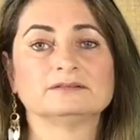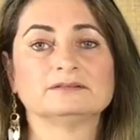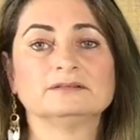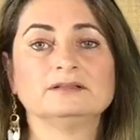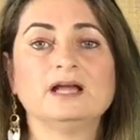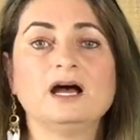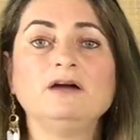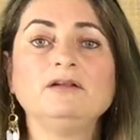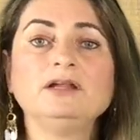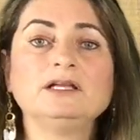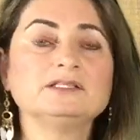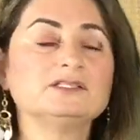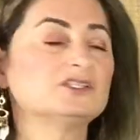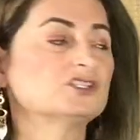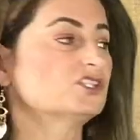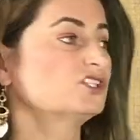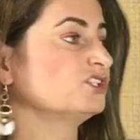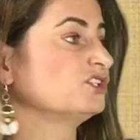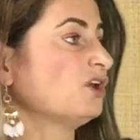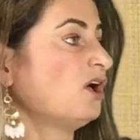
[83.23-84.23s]
Now let's
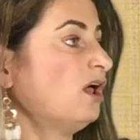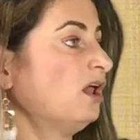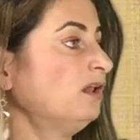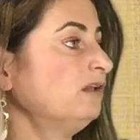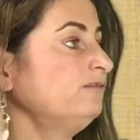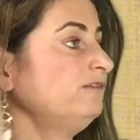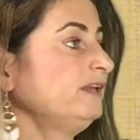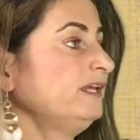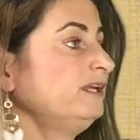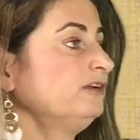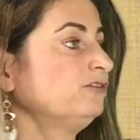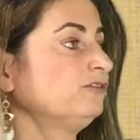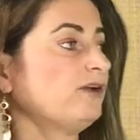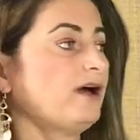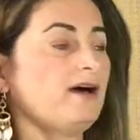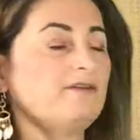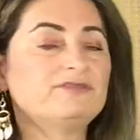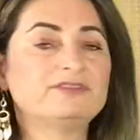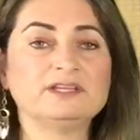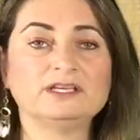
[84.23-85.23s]
solve and
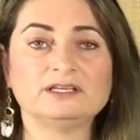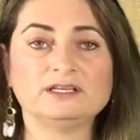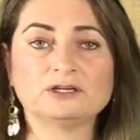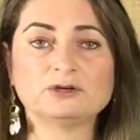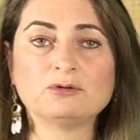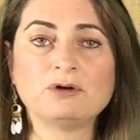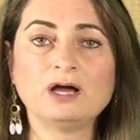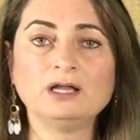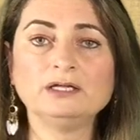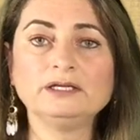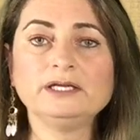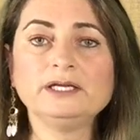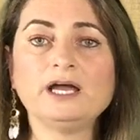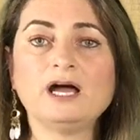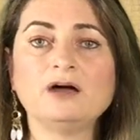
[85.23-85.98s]
graph the inequality.